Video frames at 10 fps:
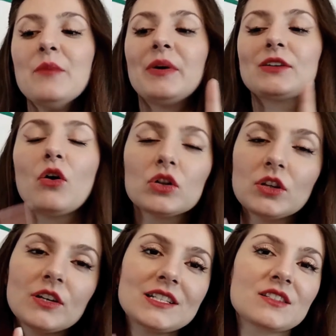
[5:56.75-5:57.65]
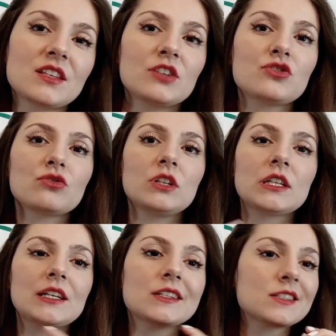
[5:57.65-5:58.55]
But although it's sensual,
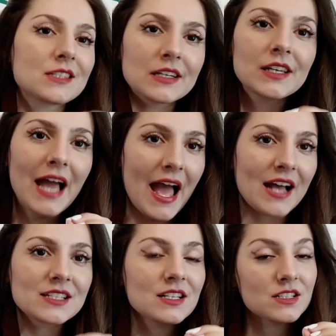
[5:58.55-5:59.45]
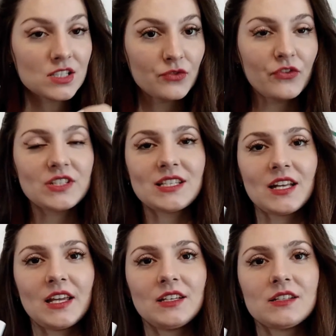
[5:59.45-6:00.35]
it still has a
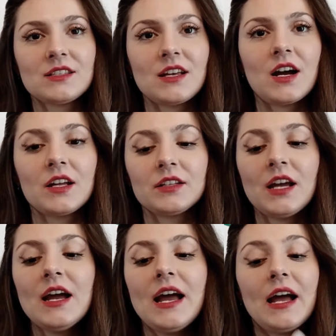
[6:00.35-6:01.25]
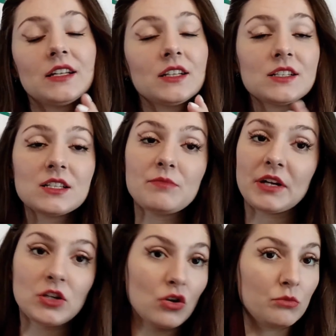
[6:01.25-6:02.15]
sophisticated side. And this is
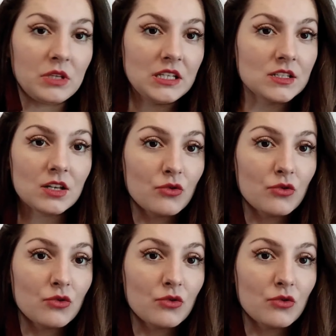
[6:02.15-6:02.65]
by no means